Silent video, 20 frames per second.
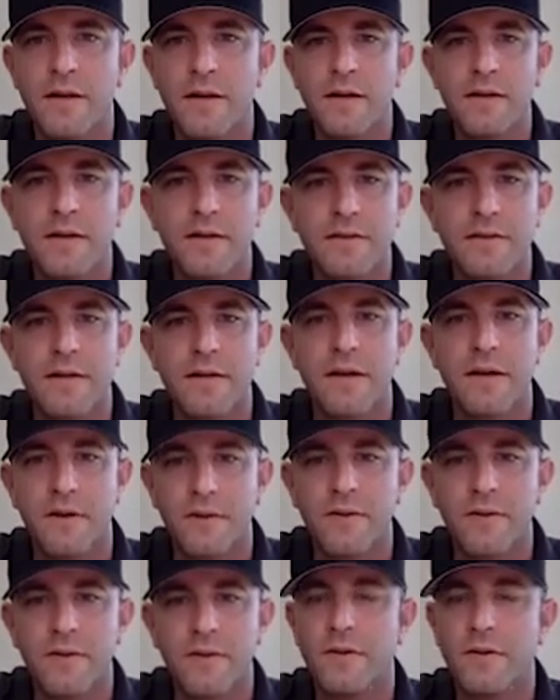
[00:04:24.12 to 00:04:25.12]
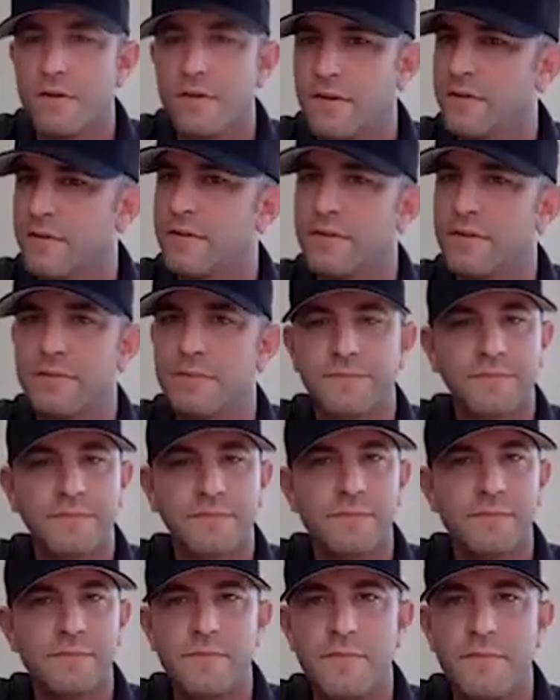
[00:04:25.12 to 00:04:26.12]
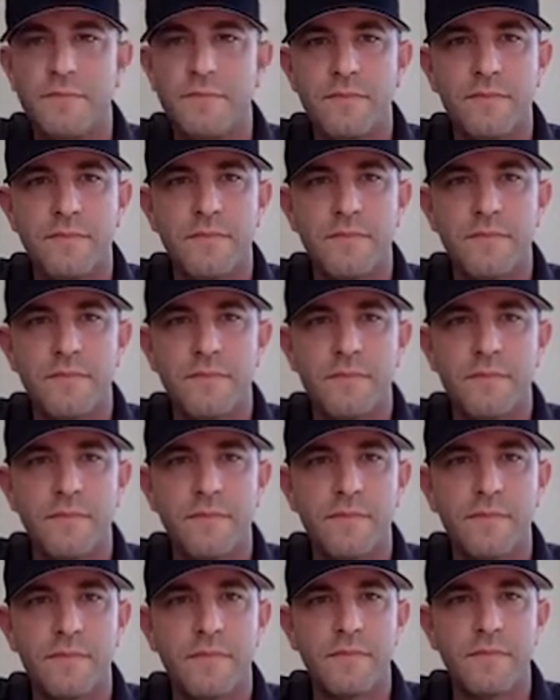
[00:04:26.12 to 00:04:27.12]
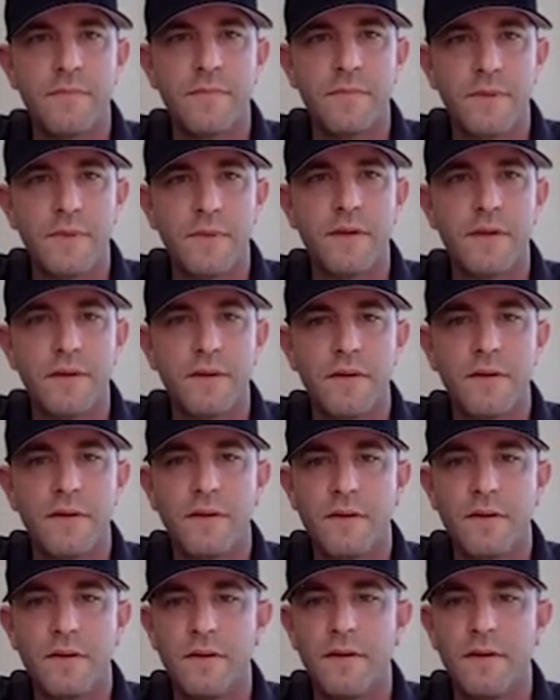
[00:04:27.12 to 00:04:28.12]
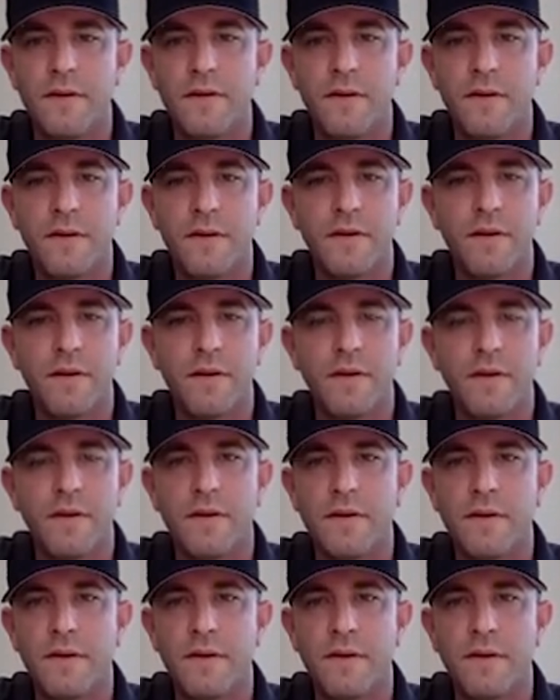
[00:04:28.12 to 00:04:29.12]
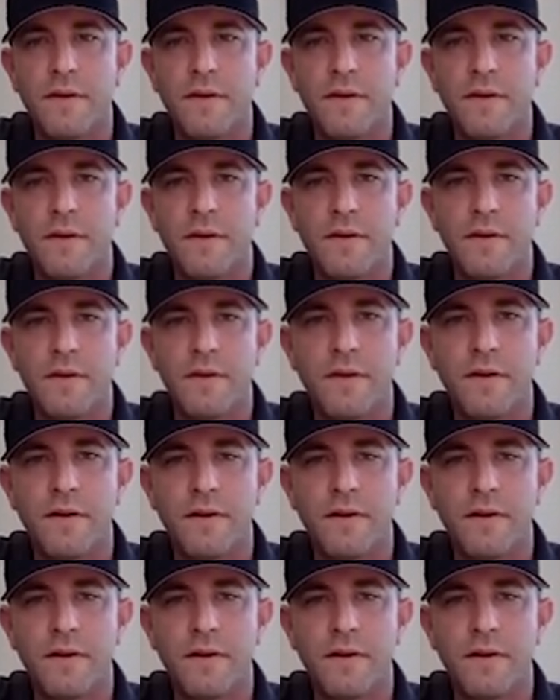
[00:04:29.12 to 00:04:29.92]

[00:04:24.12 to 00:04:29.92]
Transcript: (silent)